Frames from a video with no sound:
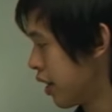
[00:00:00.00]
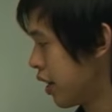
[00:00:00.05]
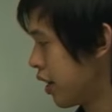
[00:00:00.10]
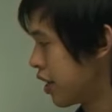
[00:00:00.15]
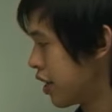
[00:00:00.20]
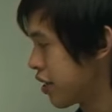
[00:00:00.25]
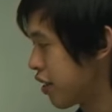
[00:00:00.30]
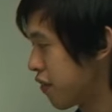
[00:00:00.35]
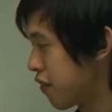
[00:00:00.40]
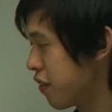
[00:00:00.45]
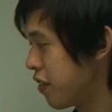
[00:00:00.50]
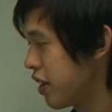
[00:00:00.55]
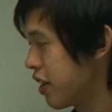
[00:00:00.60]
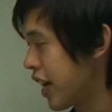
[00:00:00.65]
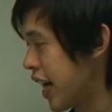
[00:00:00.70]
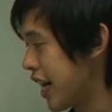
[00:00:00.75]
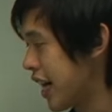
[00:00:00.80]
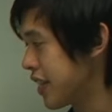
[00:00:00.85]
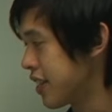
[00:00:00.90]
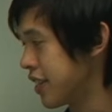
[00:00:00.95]
Sulfuric
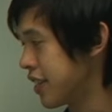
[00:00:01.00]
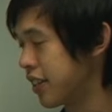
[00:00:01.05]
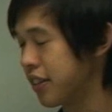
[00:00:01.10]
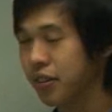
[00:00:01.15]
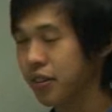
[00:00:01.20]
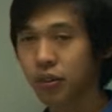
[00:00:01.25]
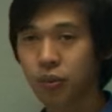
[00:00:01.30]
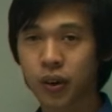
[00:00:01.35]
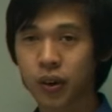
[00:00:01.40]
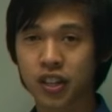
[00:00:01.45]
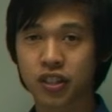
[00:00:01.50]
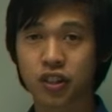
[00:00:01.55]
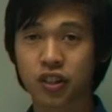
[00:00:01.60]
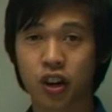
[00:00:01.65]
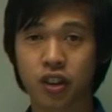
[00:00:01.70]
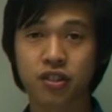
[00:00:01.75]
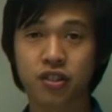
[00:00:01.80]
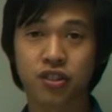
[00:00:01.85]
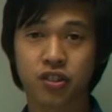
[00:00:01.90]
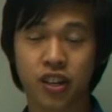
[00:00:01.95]
acid, when it's
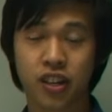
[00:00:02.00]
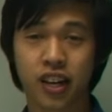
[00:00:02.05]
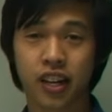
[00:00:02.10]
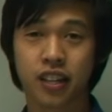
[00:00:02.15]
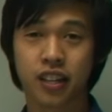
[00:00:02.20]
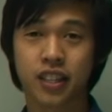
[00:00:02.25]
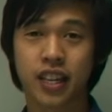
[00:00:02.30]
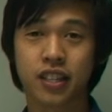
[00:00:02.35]
concentrated,